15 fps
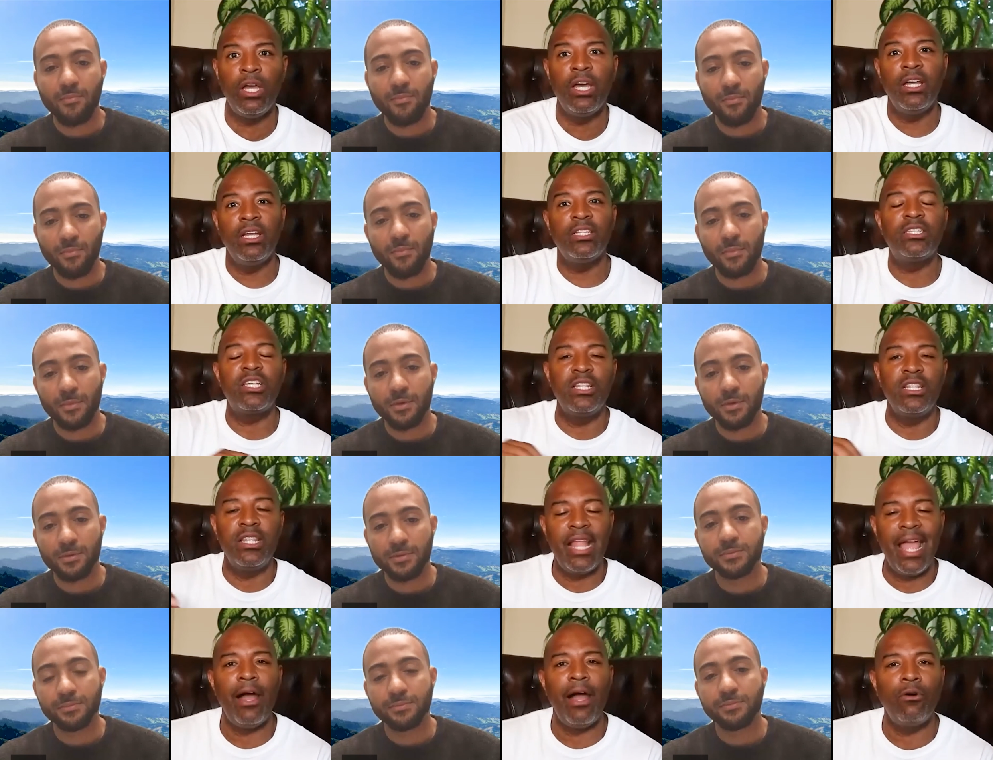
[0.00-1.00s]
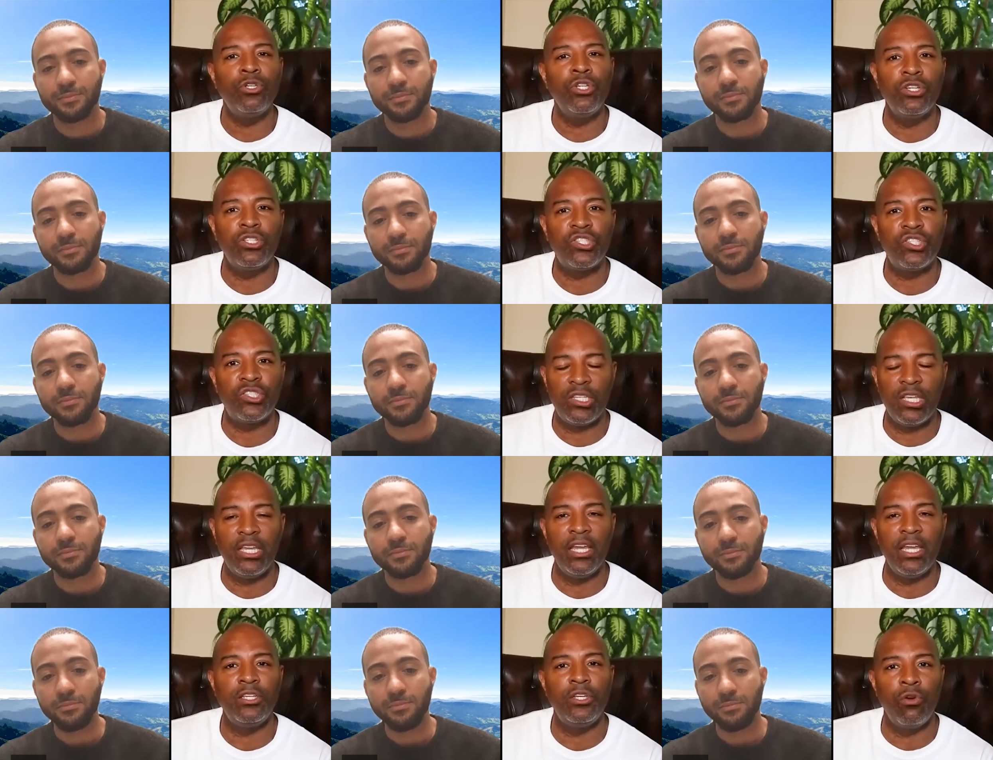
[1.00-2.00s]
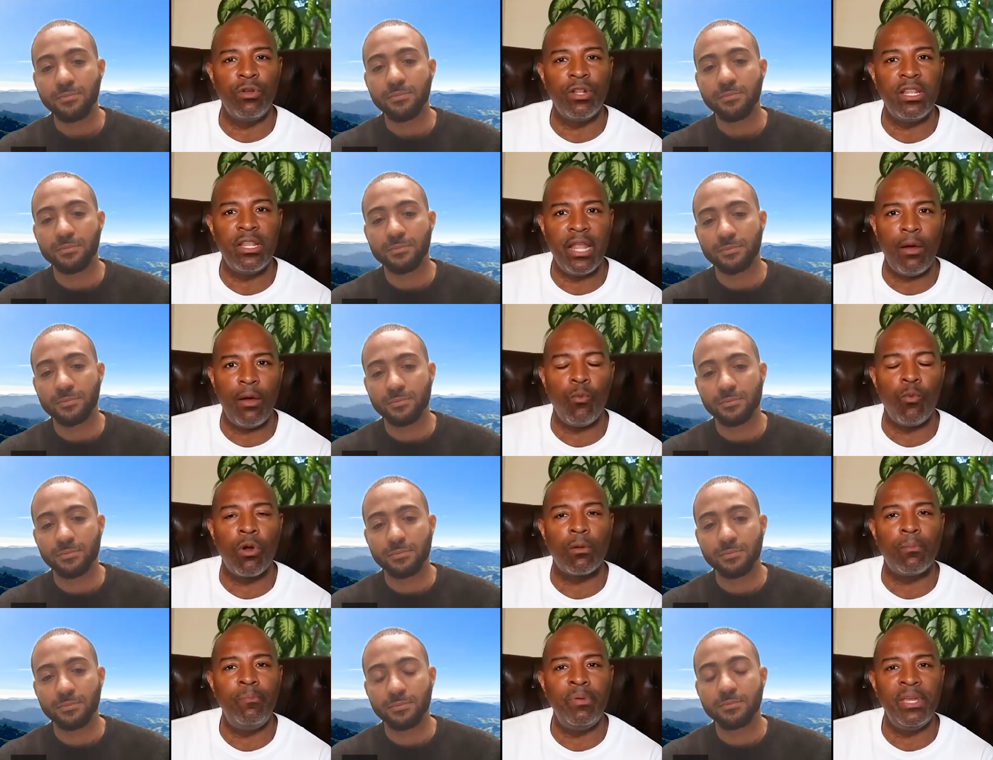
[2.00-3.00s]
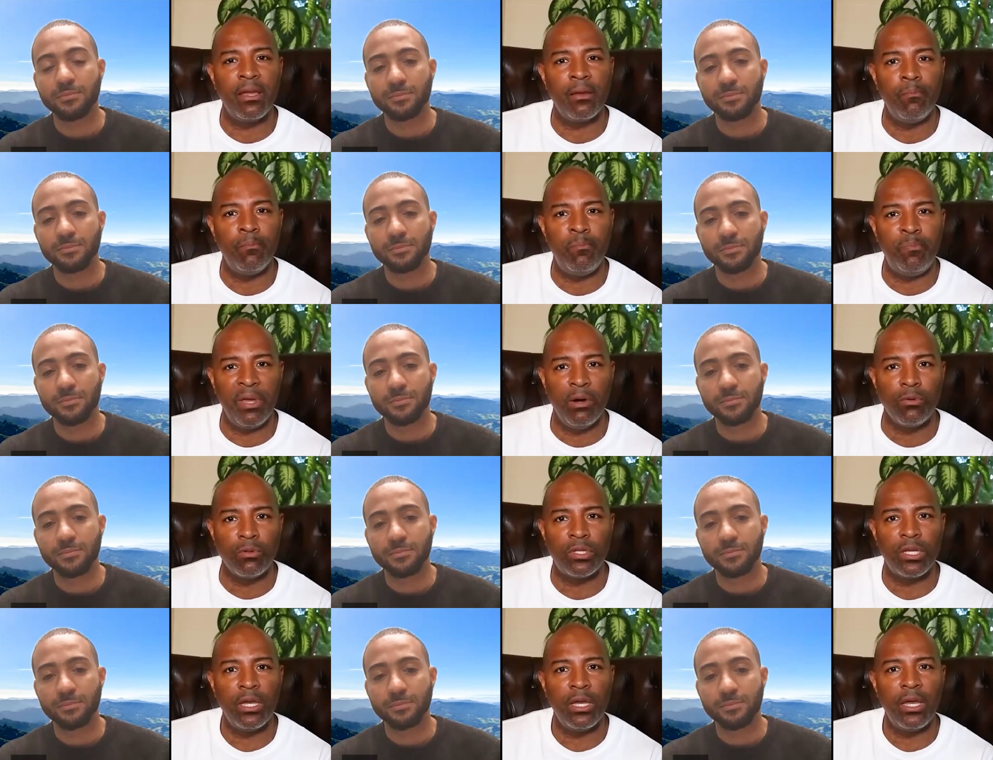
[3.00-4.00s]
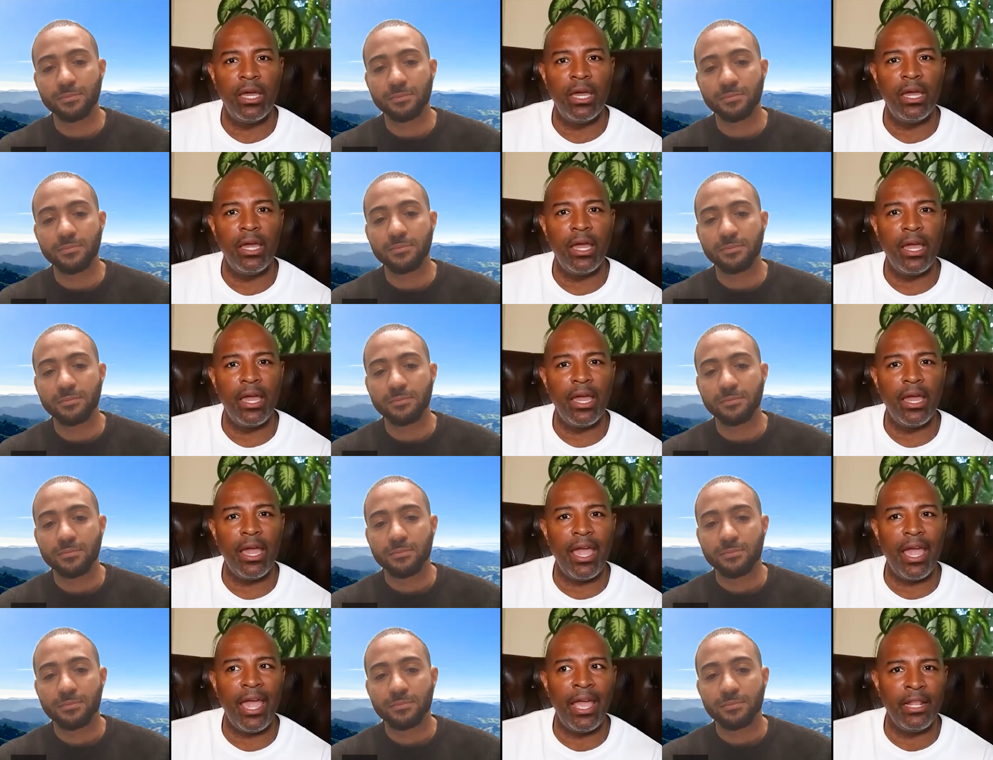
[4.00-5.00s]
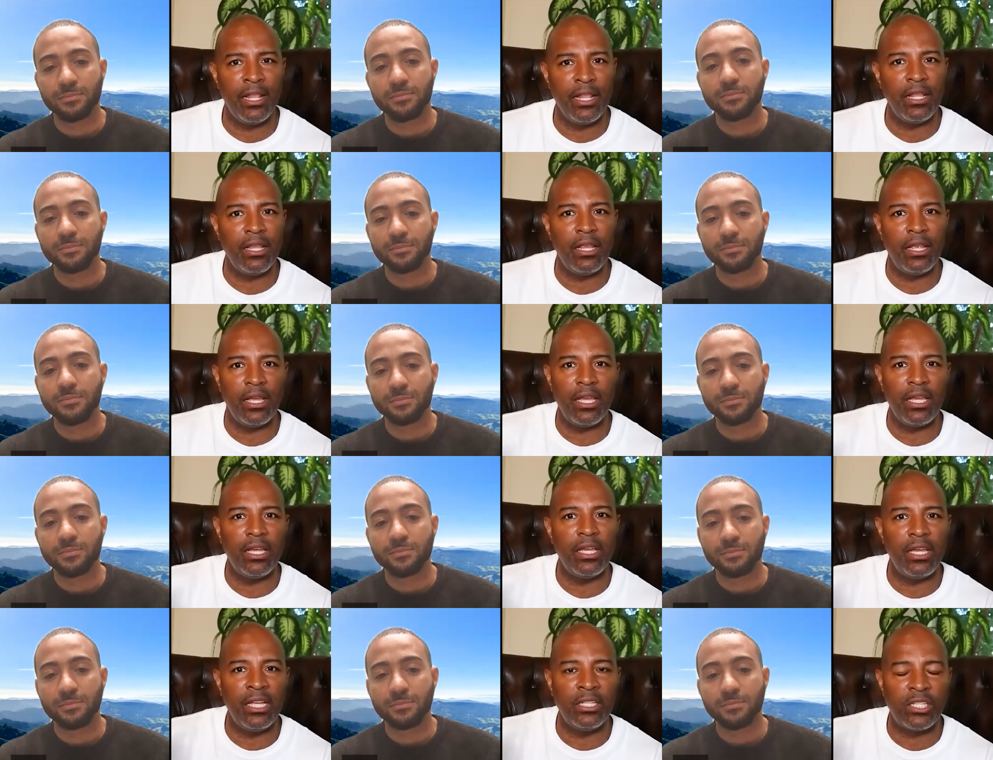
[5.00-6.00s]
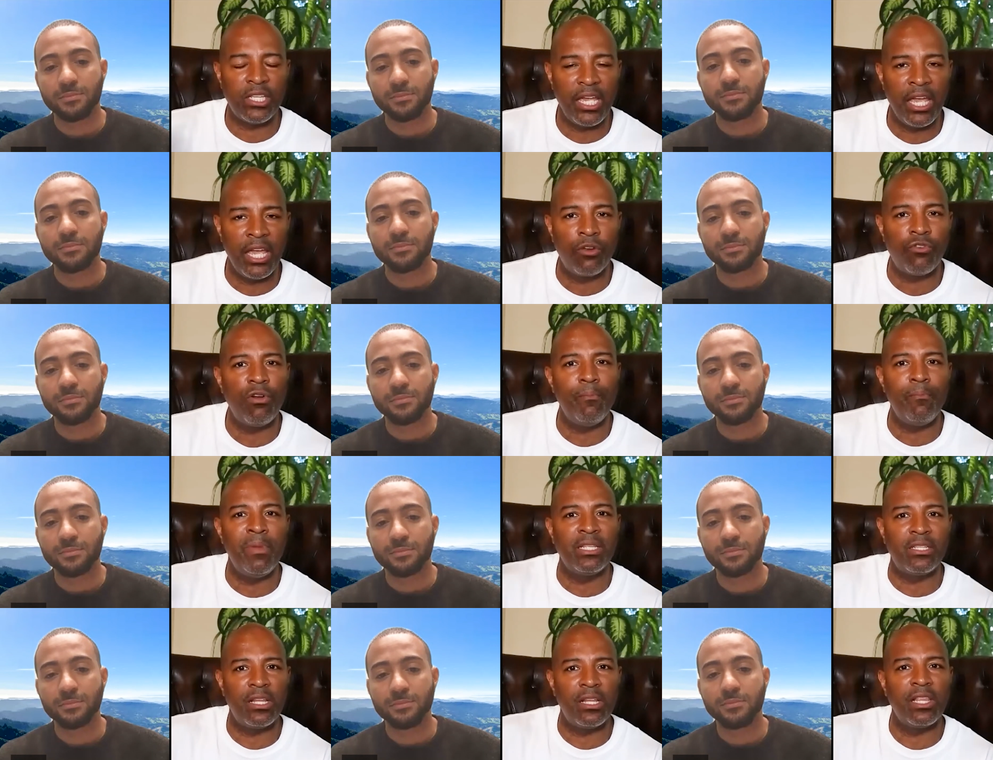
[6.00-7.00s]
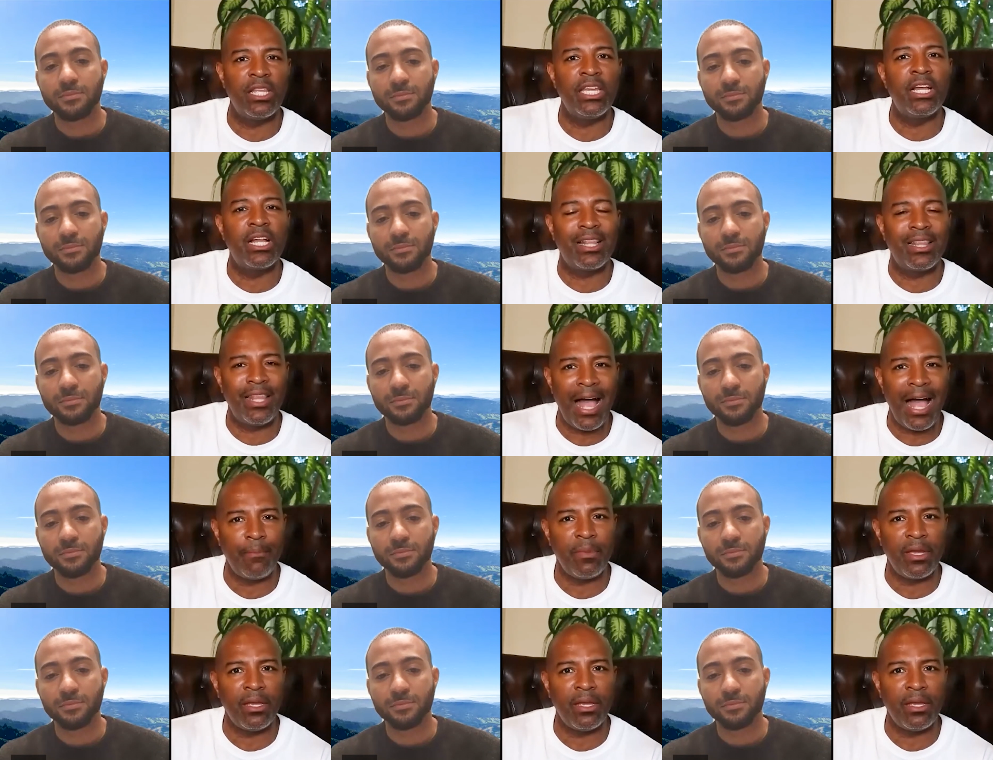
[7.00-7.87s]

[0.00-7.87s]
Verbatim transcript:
Speaker 1: to now you're seeing your network being built and it's incrementally climbing.